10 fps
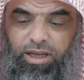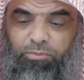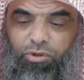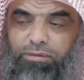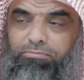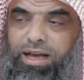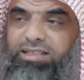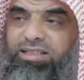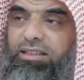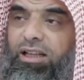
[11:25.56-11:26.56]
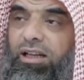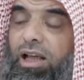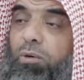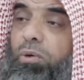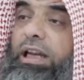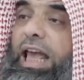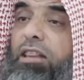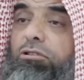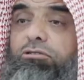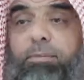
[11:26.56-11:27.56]
Ibn Abbas said, Allah will
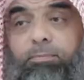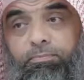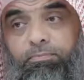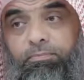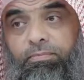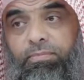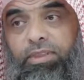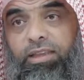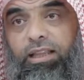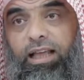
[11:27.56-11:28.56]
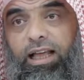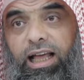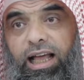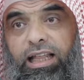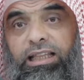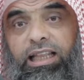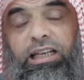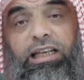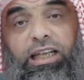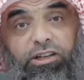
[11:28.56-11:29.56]
gather them and
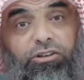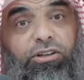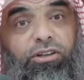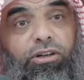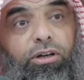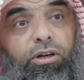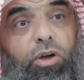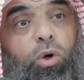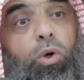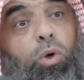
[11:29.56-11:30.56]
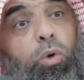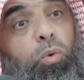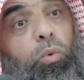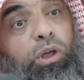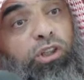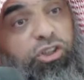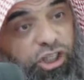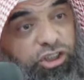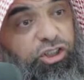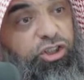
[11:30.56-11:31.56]
then later will
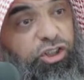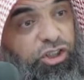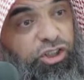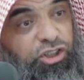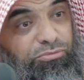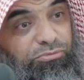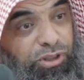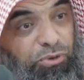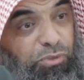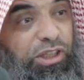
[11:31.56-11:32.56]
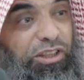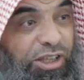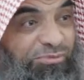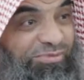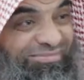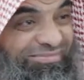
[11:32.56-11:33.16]
judge between them.